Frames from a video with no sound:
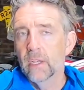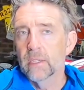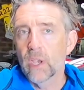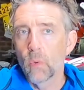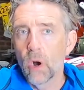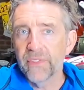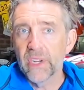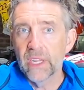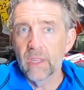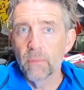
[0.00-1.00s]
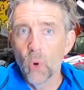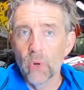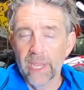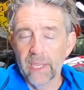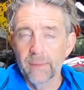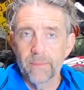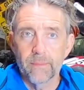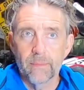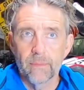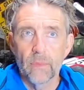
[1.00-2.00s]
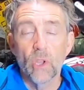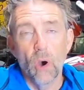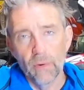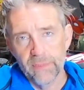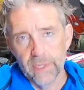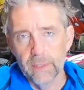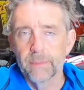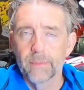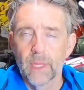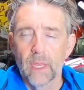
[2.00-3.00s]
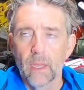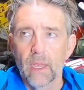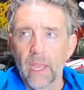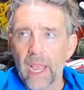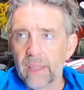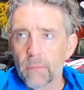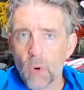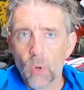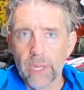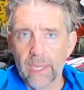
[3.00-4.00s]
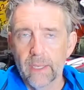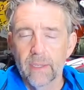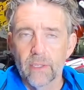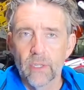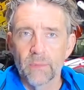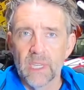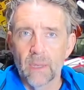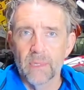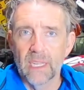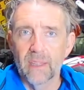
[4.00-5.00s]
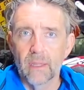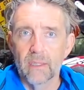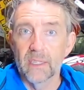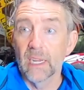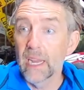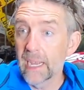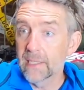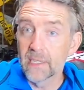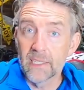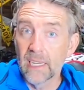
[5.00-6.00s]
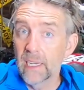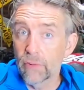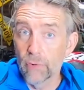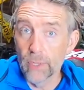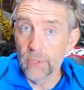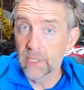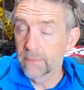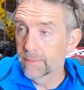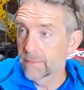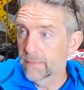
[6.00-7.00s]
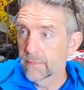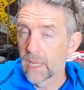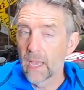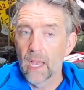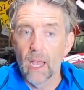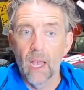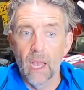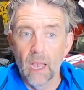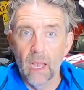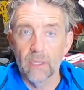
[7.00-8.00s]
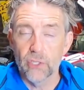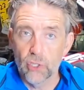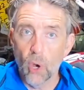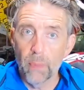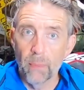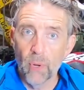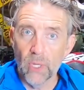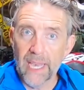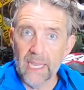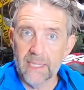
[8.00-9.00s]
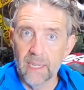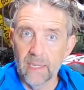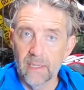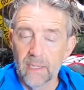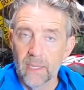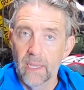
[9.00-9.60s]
So often in the morning, not often, in the morning, sometimes I'd select a scenic route, stop and put gas in,